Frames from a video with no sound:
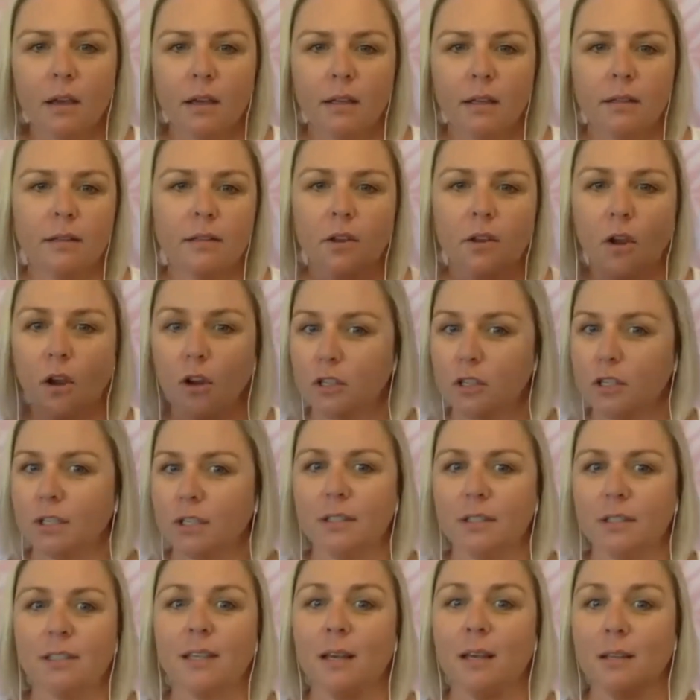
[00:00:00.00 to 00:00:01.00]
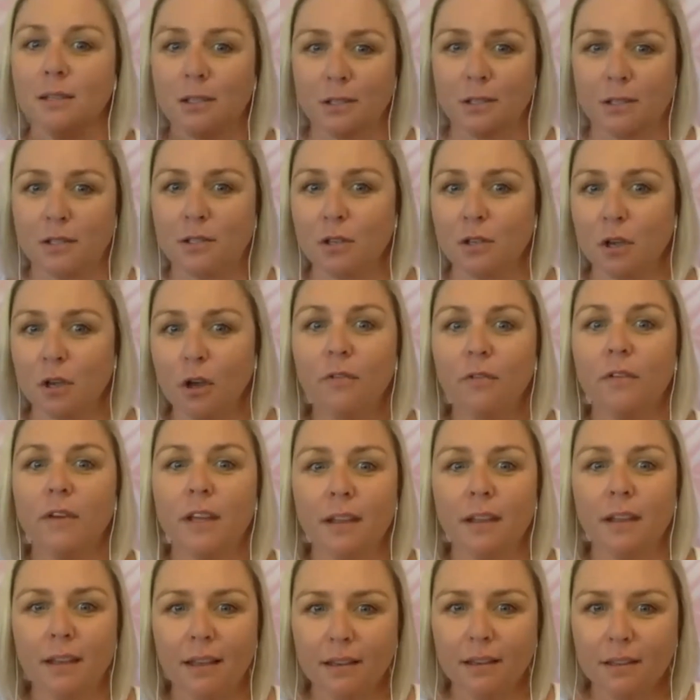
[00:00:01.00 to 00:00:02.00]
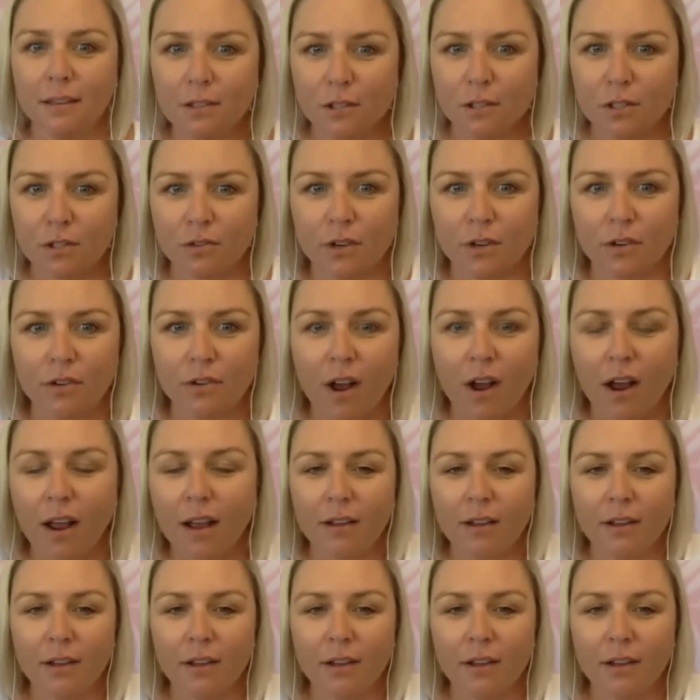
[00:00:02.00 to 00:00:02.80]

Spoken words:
And coaching is such a serving industry, right?